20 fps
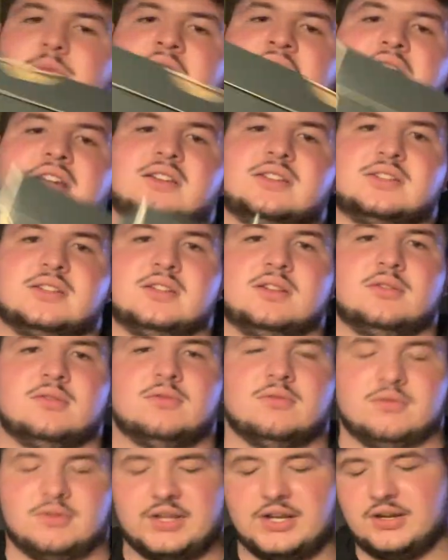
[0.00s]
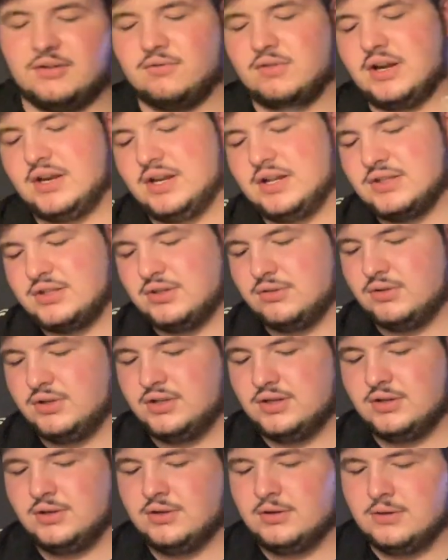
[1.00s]
next, getting right into
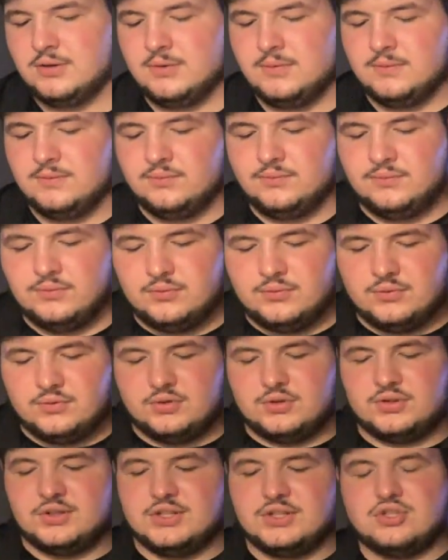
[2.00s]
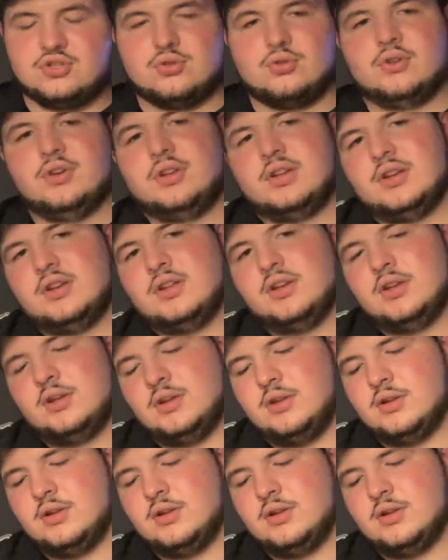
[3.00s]
it, Jordan